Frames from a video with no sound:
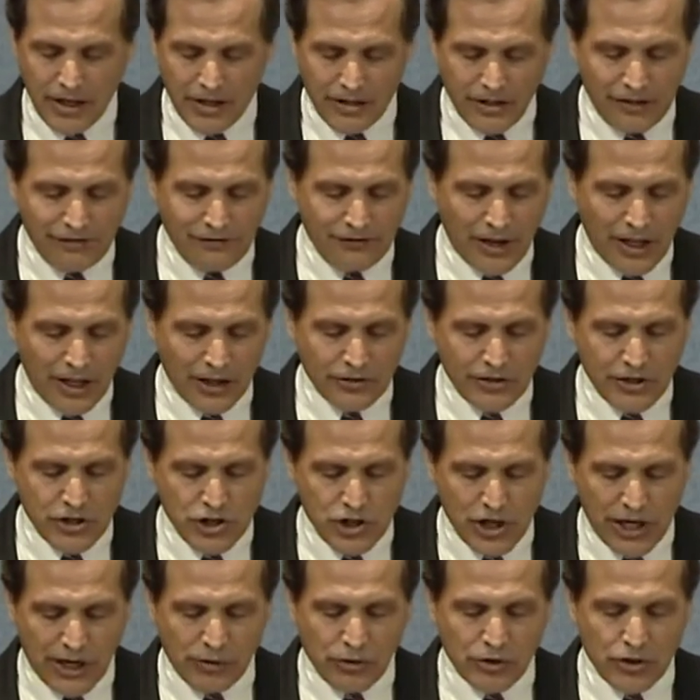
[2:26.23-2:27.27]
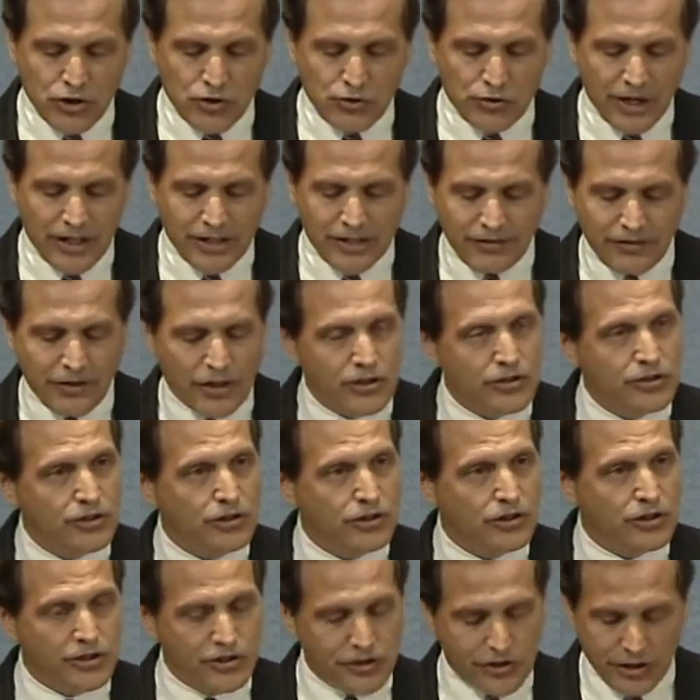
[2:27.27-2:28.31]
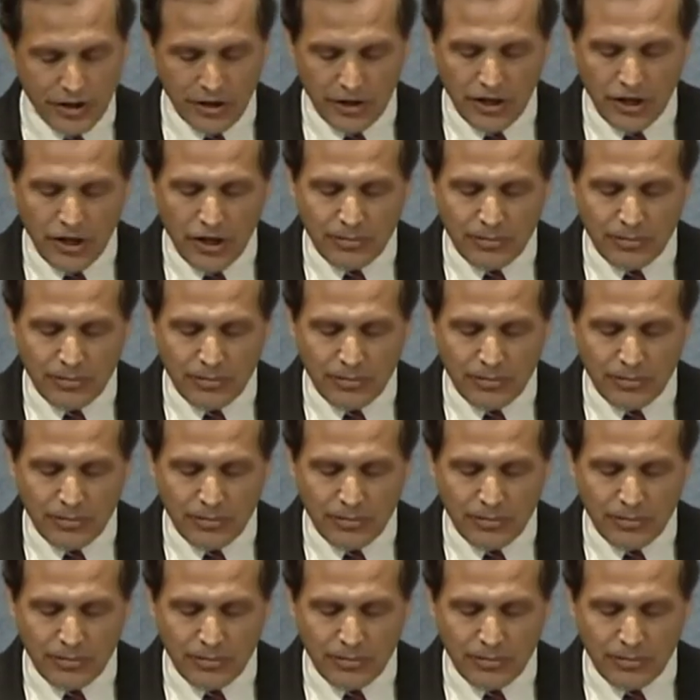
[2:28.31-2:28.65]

They followed the general trend of other goods